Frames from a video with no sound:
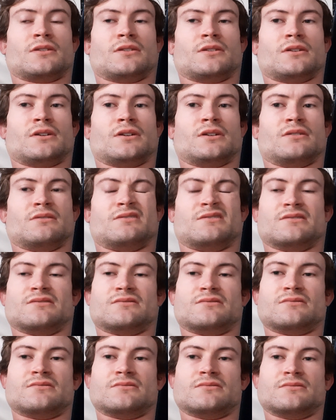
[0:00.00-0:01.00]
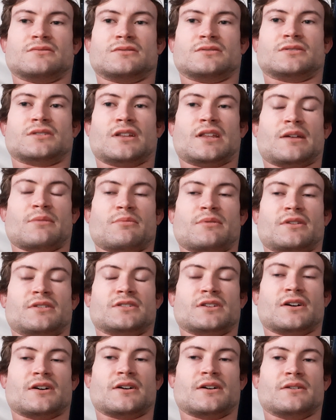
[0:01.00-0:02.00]
who just
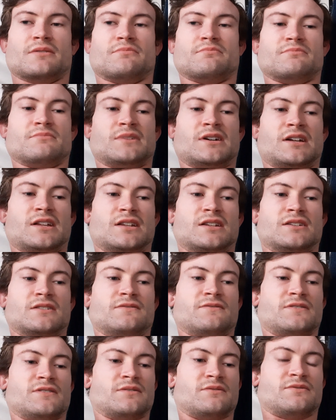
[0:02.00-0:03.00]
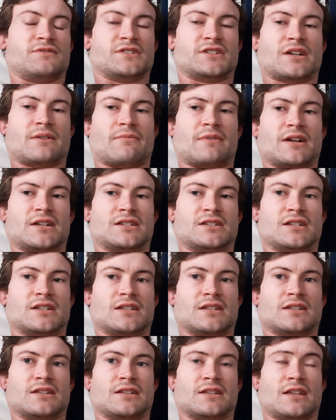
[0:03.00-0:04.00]
and for some
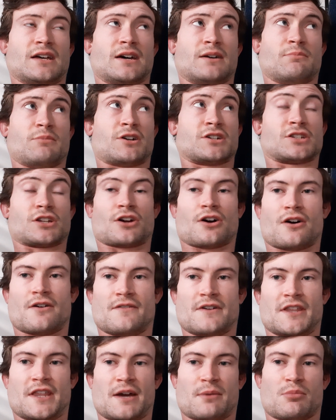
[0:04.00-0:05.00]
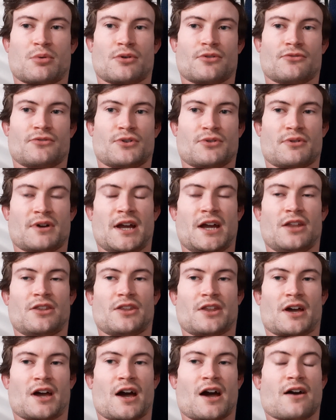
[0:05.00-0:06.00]
reason, that because of COVID, they put Phil Keed in
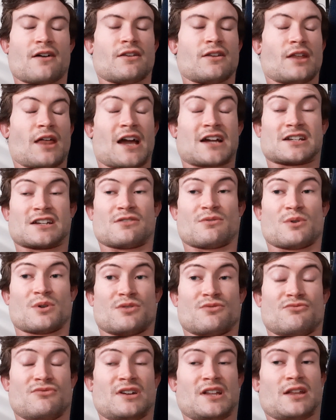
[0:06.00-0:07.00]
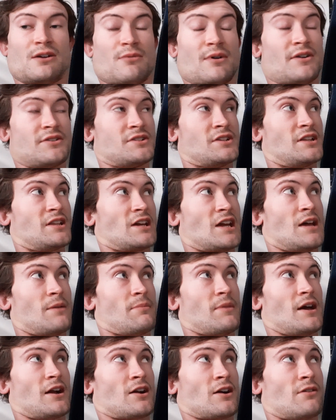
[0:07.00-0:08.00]
the car, and it actually went really well, so they kept
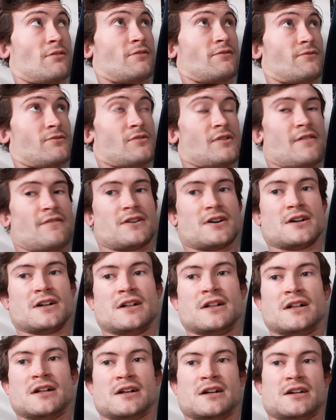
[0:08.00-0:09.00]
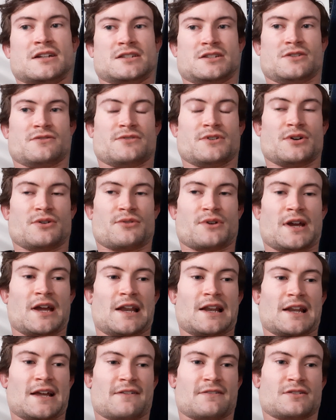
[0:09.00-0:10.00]
that going forever till Phil
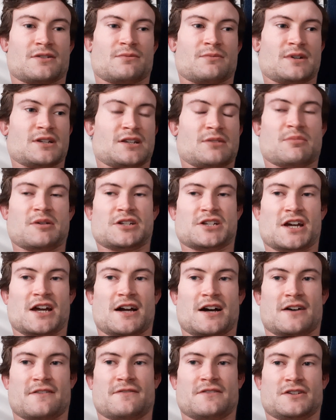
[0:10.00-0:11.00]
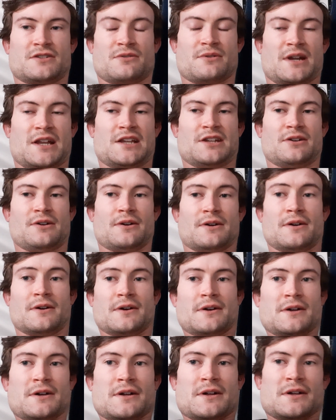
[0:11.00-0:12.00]
Keed left and went to BJR for 22.
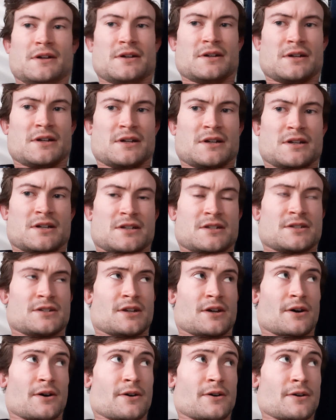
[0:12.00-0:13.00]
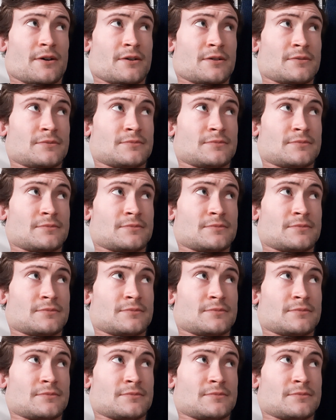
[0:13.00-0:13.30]
So